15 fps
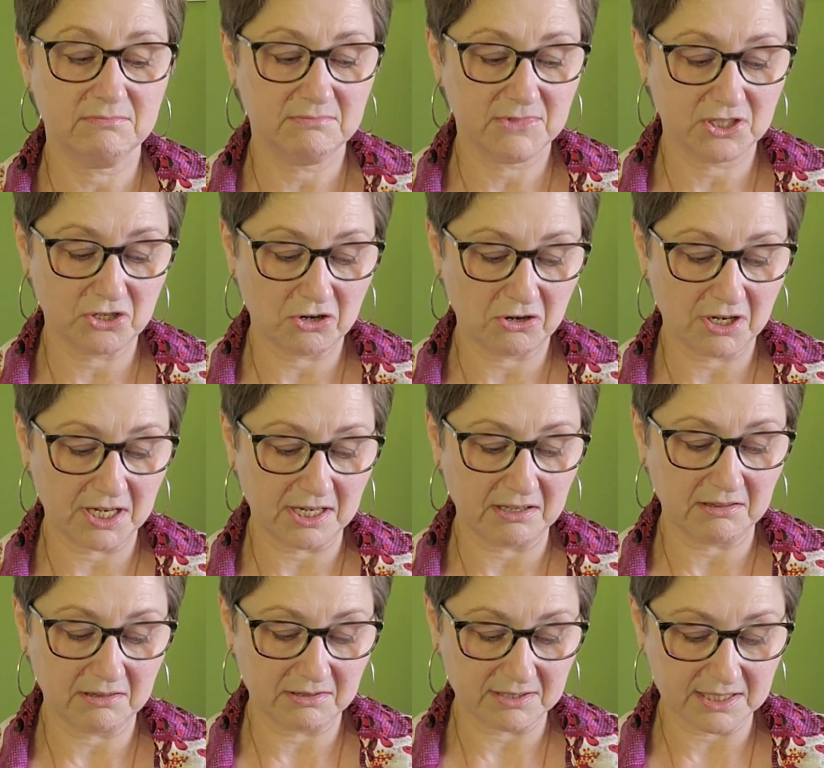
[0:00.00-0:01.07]

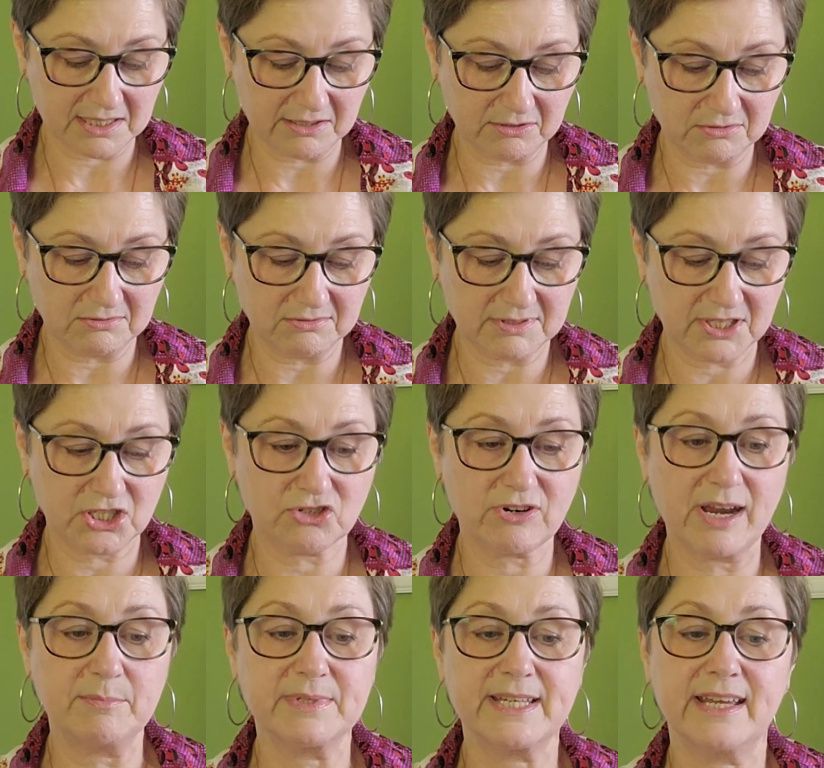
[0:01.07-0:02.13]
turning those little
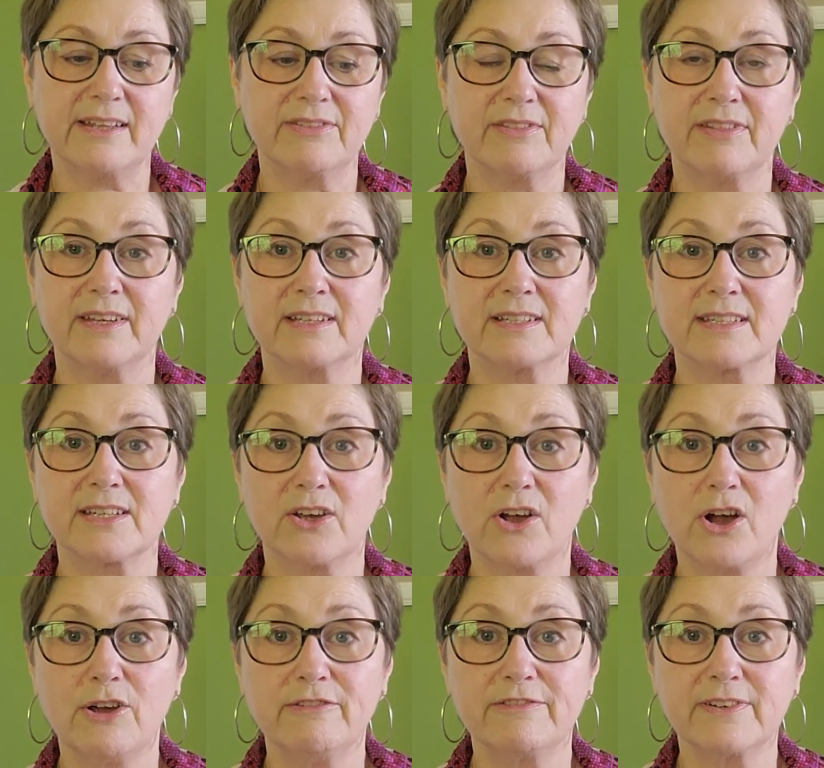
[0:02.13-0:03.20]
straps out and things? So
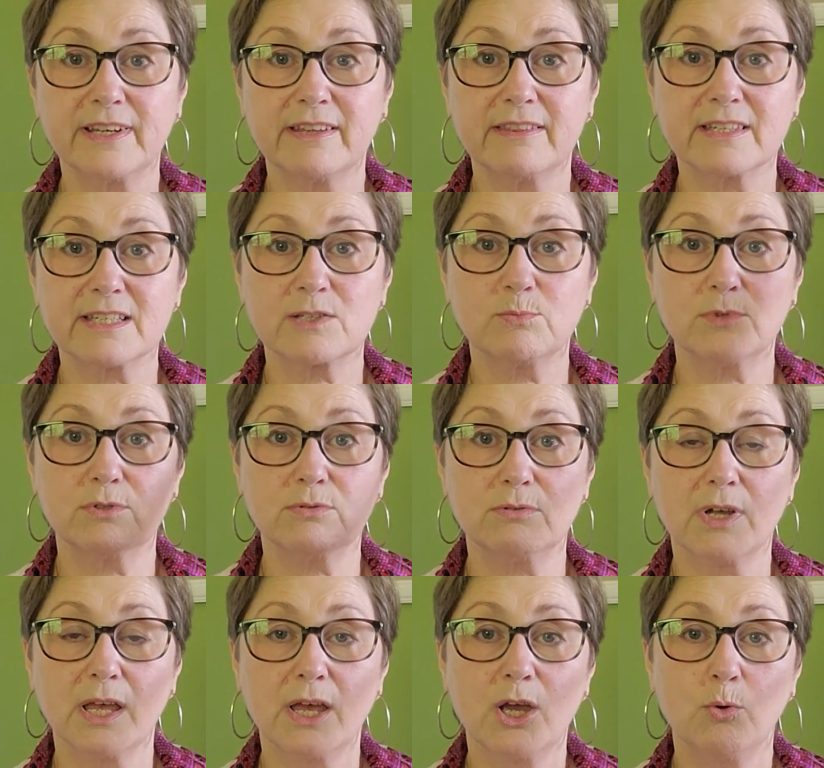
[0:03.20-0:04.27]
hopefully this will
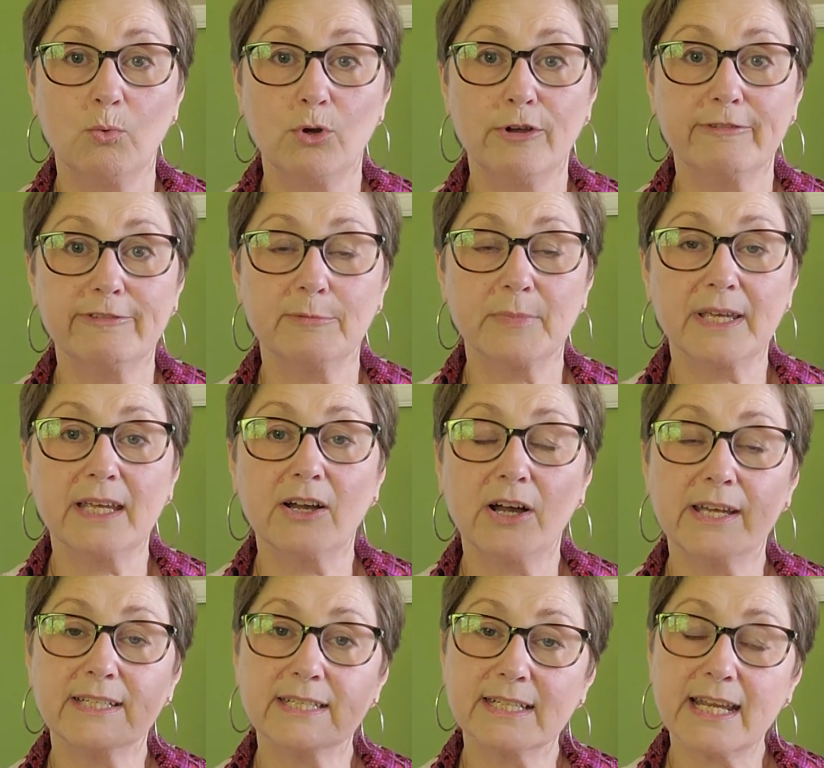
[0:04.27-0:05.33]
work for me.
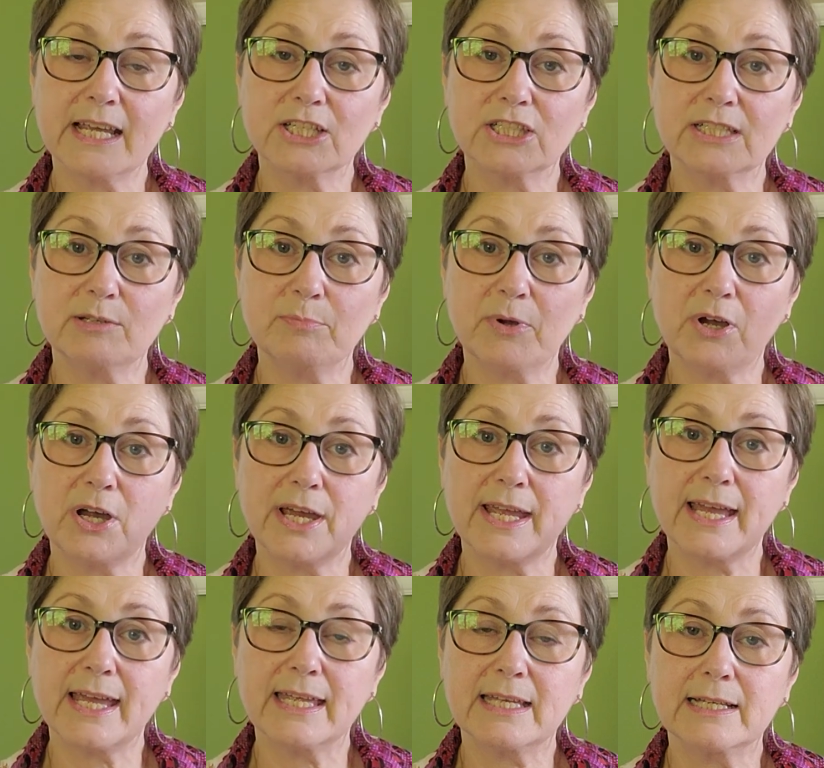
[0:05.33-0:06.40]
I did actually buy
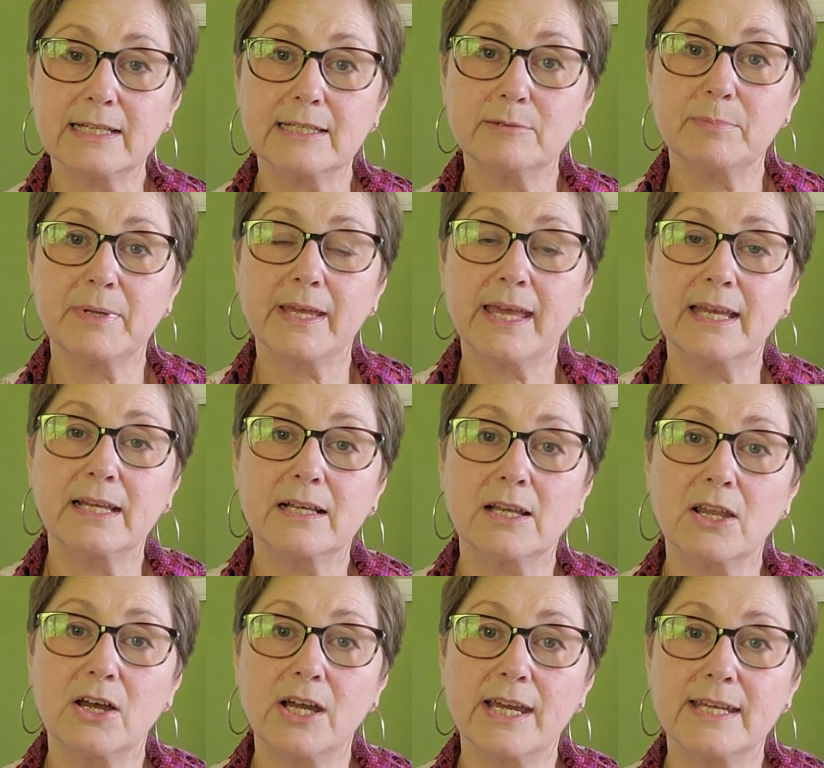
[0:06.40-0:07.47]
a clip and
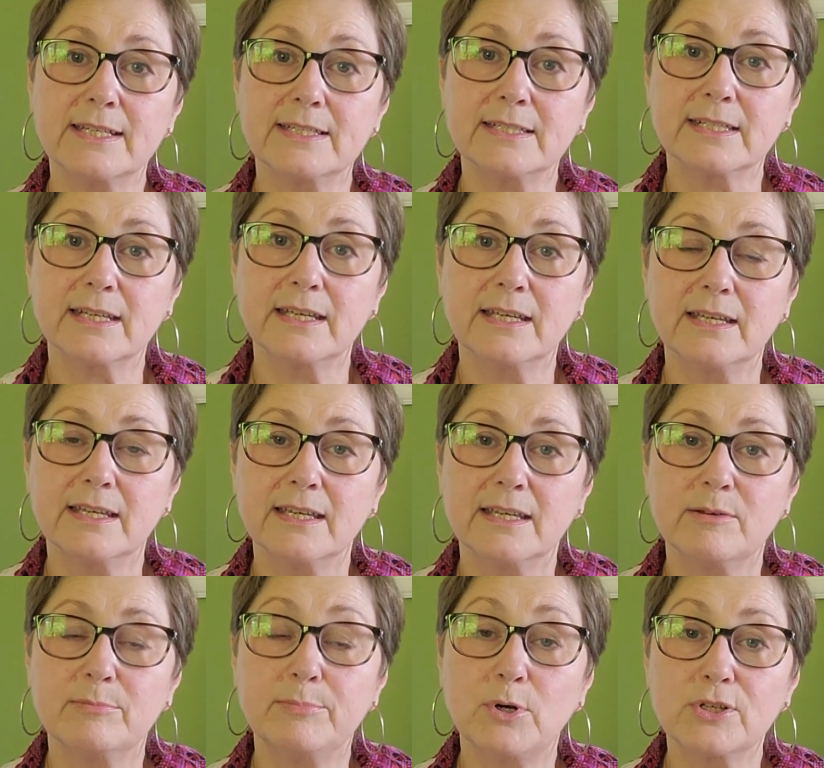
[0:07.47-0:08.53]
glide
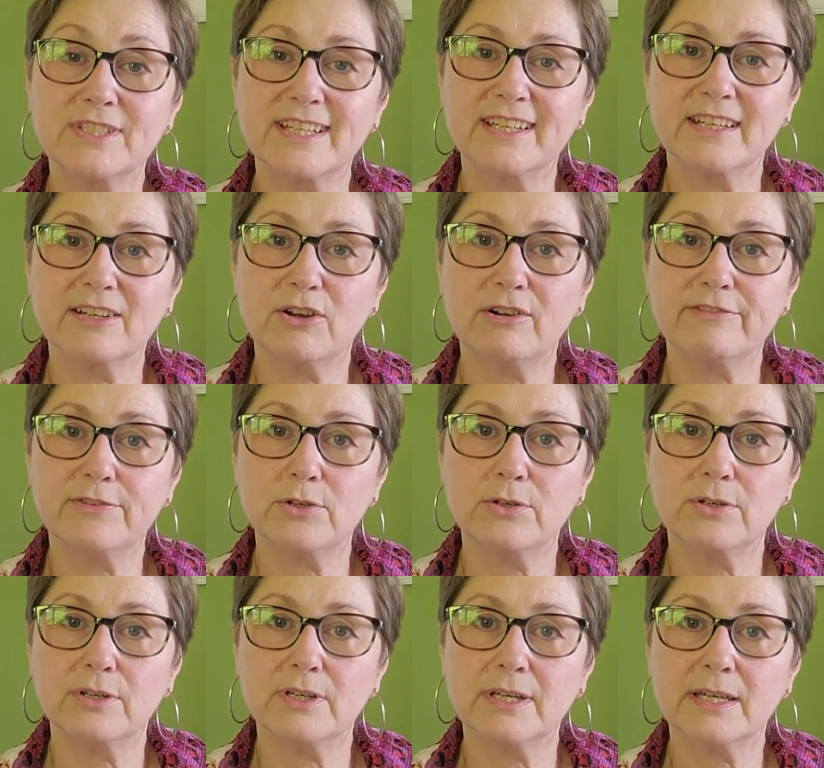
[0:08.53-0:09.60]
bodkin off
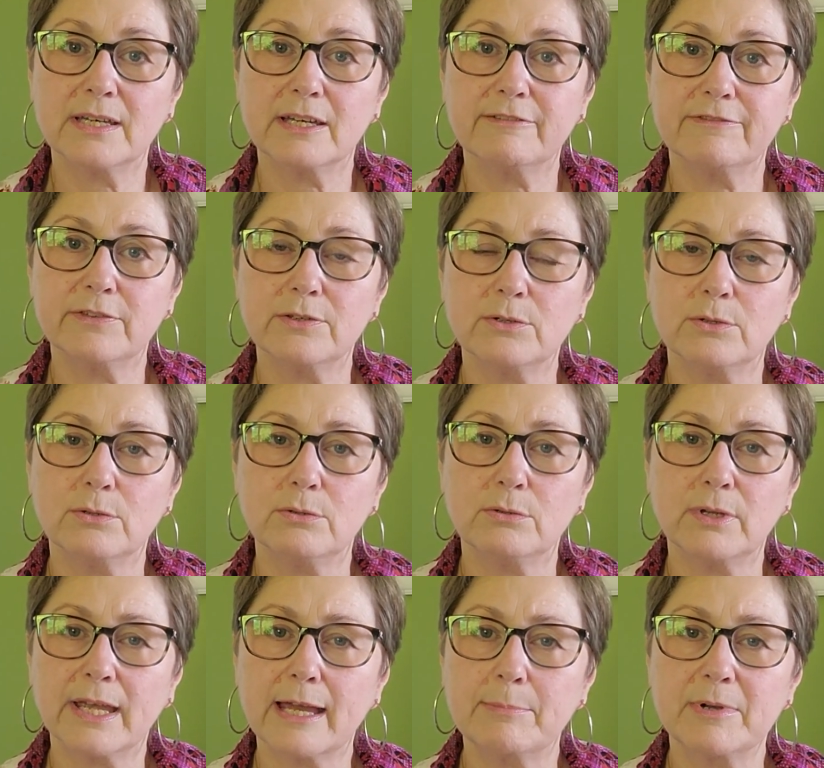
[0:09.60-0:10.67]
her
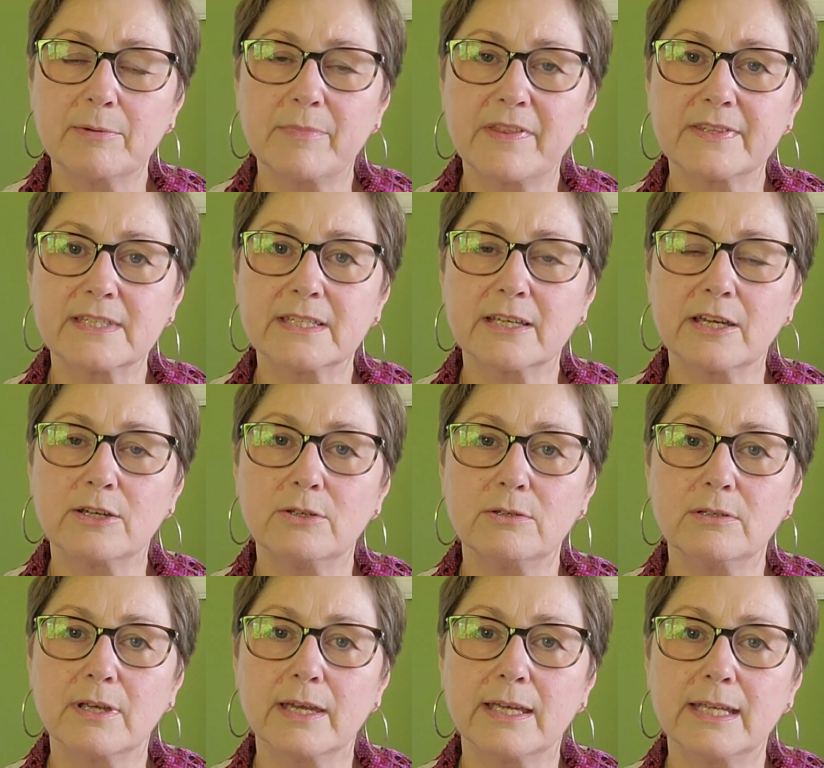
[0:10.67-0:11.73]
a couple of months
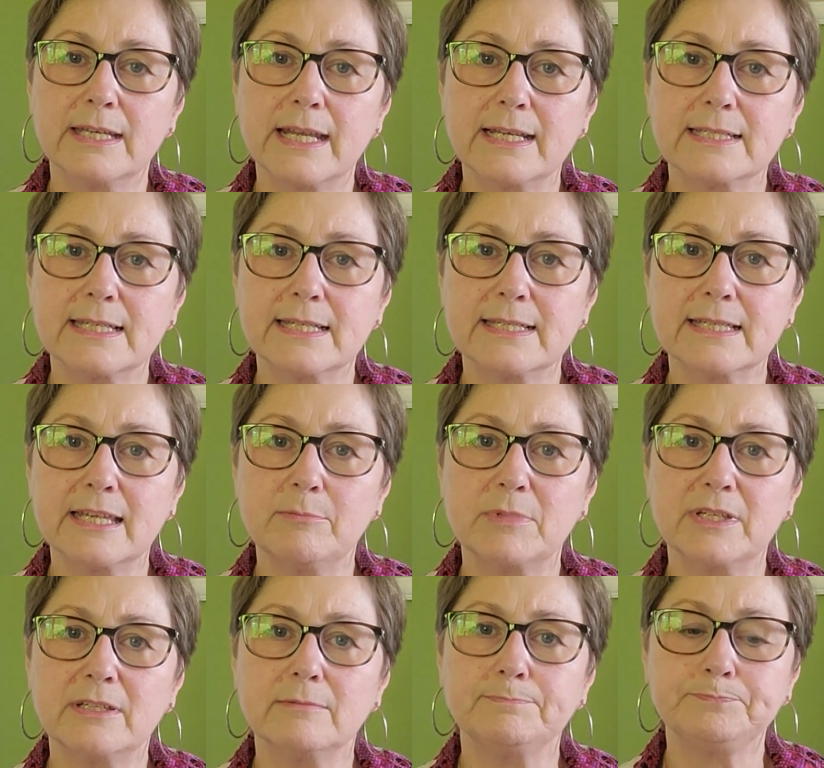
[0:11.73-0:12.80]
ago, a Nancy
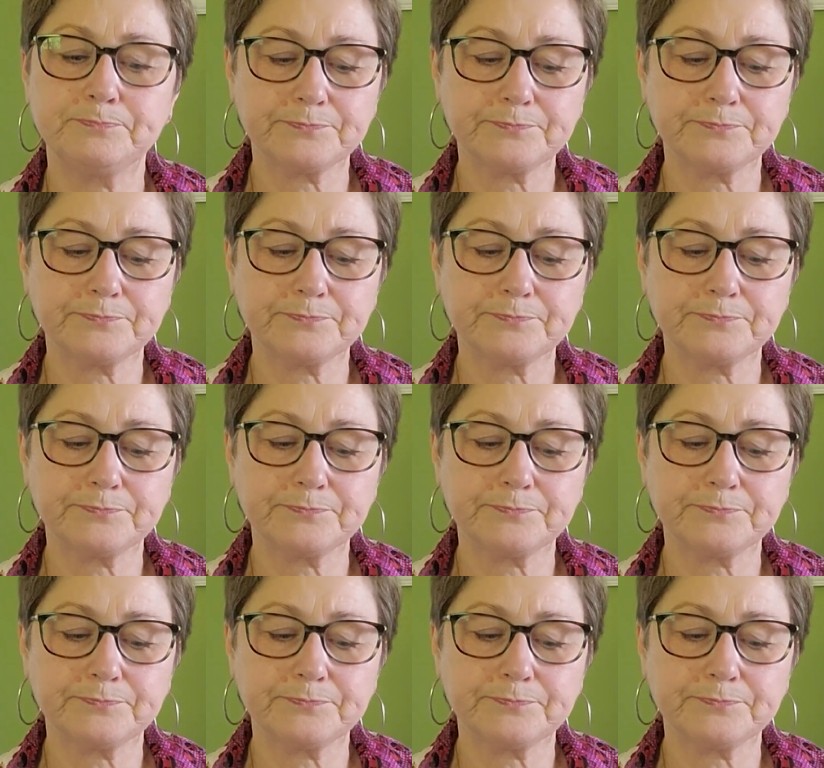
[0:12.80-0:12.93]
Zeman